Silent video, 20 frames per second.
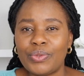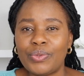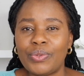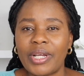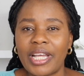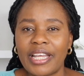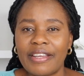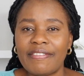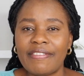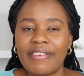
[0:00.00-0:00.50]

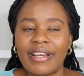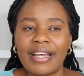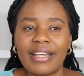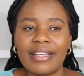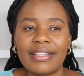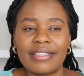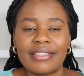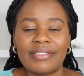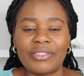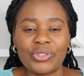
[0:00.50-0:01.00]

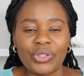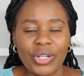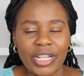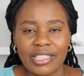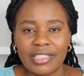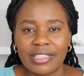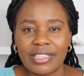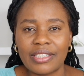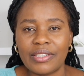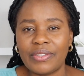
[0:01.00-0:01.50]
whoever is
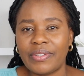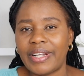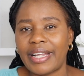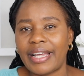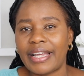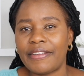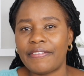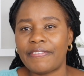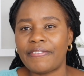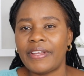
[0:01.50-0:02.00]
trashing your
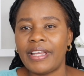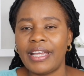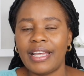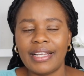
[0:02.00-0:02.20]
life,